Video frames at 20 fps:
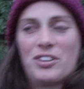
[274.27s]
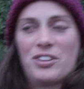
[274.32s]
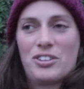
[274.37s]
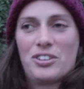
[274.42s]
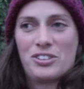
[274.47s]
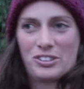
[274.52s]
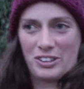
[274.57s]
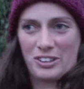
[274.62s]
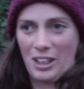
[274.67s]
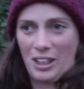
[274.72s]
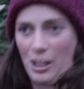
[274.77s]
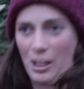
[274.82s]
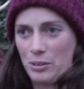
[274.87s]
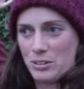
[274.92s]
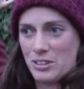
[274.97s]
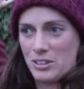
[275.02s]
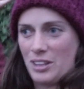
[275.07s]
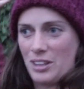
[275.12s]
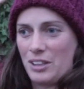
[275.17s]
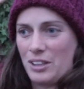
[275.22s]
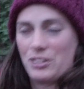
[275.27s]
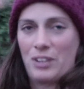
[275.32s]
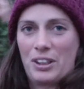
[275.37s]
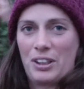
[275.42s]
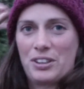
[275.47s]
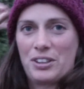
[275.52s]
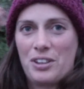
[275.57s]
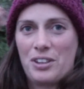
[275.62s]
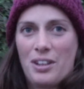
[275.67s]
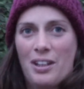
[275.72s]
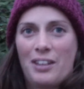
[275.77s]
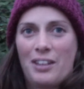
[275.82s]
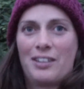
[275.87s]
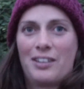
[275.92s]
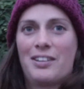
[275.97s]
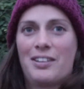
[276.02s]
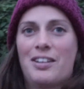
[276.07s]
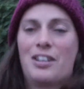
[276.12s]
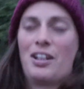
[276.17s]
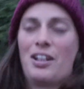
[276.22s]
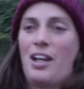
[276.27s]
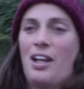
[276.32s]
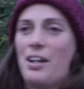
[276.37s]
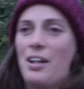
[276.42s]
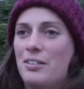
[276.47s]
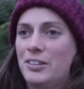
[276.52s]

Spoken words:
there's cows in that direction. I can hear that.